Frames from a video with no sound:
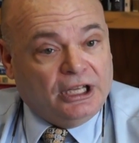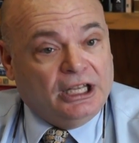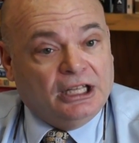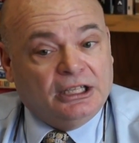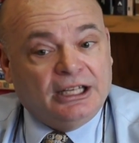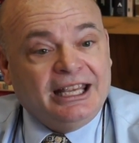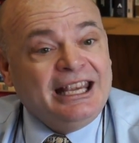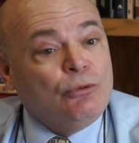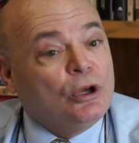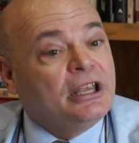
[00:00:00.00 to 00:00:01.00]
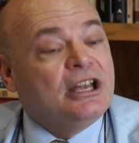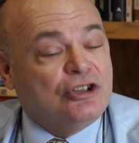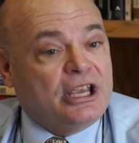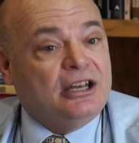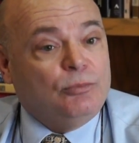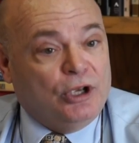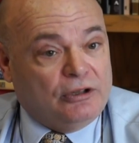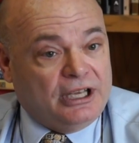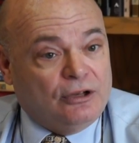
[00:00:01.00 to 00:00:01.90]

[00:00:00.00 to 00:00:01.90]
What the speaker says: And he really educated me on the